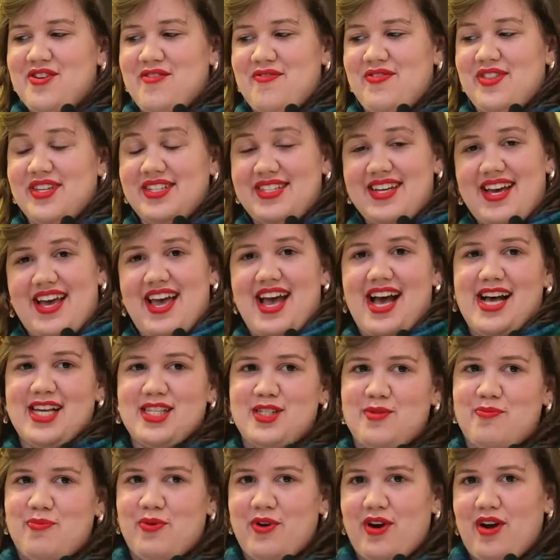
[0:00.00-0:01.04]
of the
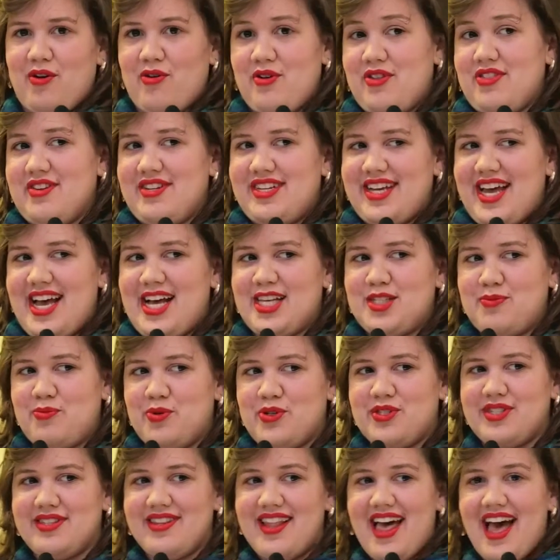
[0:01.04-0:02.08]
diaspora or the
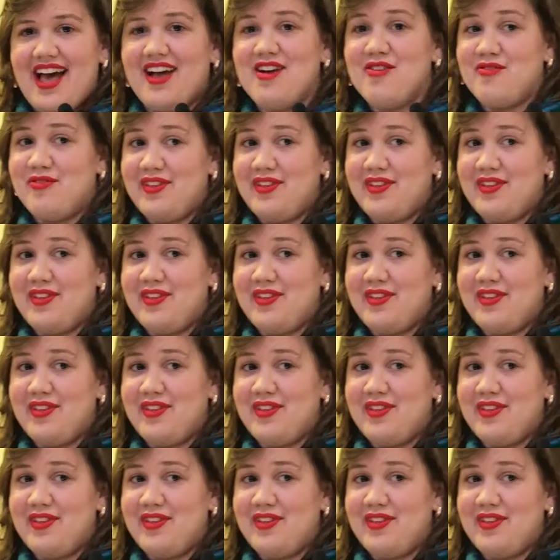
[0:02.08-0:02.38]
diaspora's lack